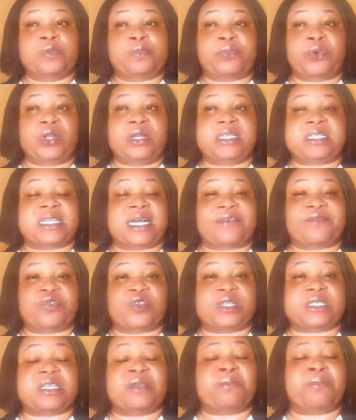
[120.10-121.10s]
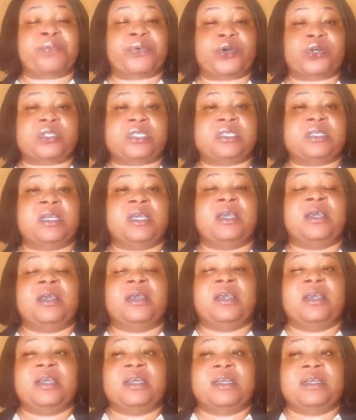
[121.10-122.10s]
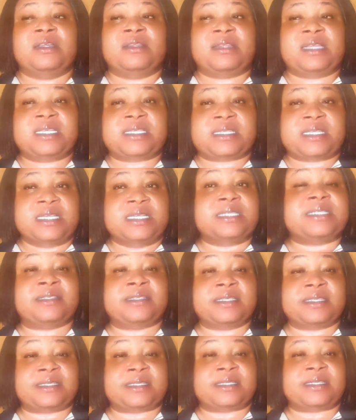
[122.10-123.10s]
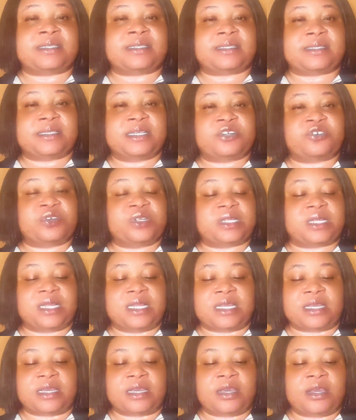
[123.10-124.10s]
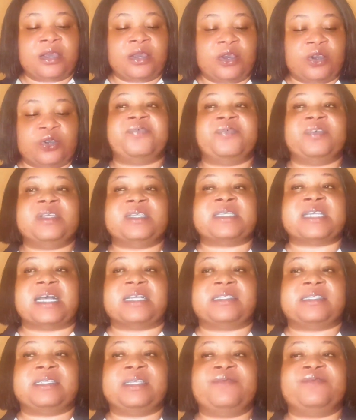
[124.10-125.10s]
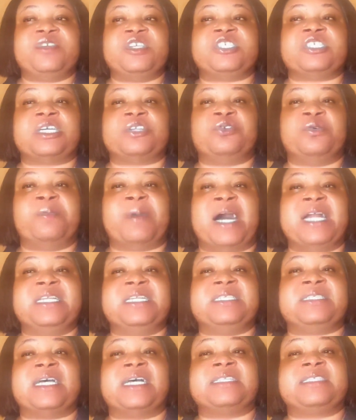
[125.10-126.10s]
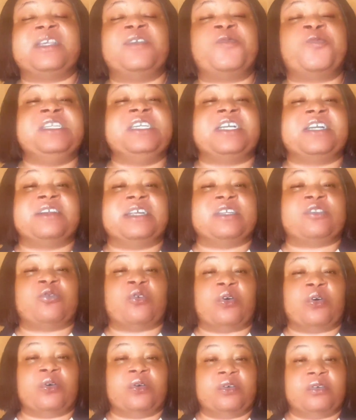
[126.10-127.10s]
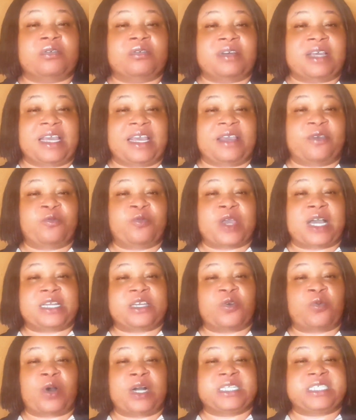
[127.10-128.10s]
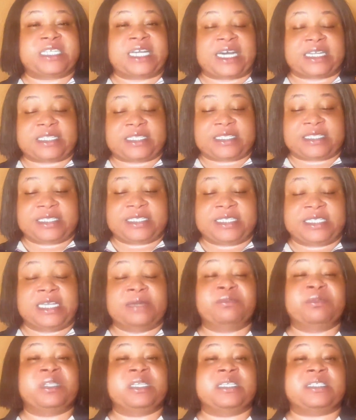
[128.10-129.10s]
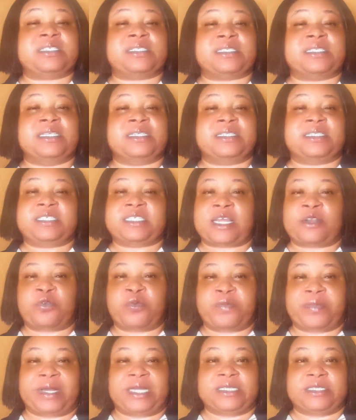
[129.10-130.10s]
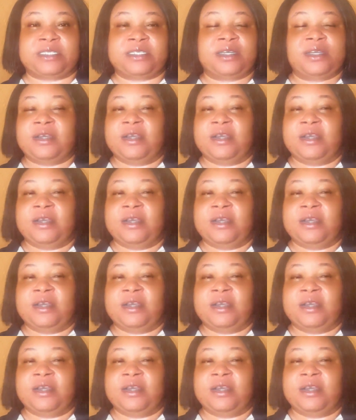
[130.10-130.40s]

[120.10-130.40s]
policy I have not seen, but these things exist secretly. It's as if this shadow banned is as if the creator, we are the one that named this thing shadow banned.